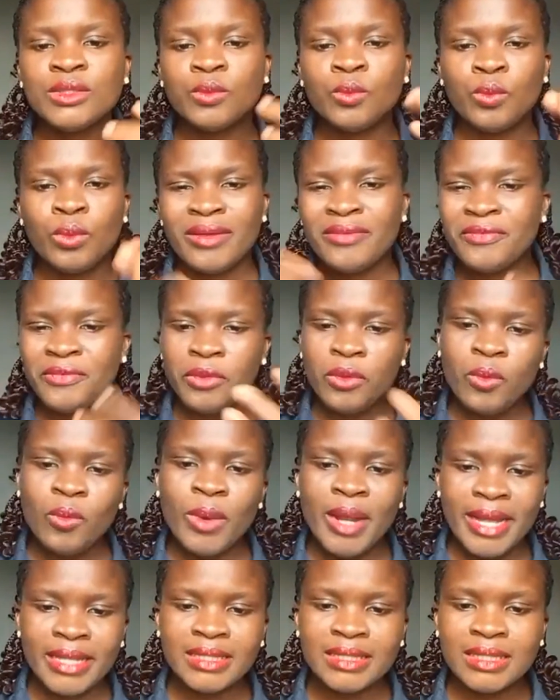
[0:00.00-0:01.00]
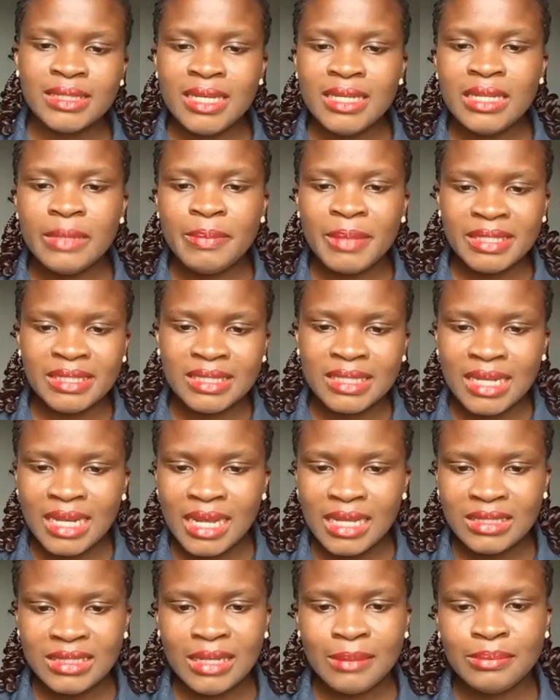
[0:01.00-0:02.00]
a few words in a particular
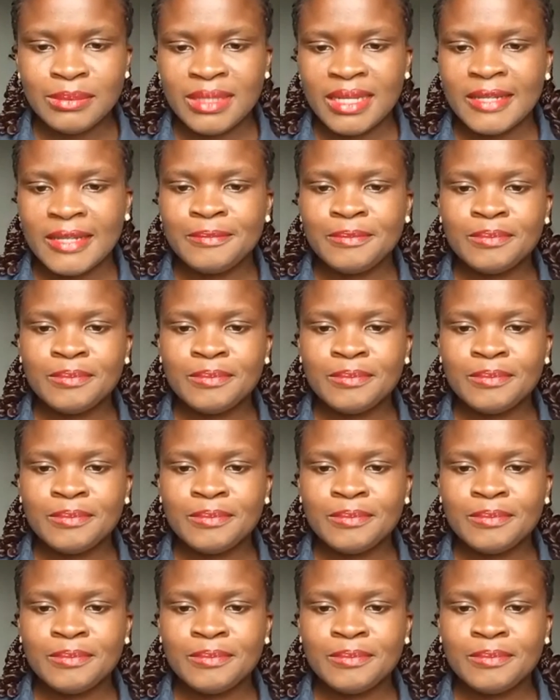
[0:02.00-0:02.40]
chapter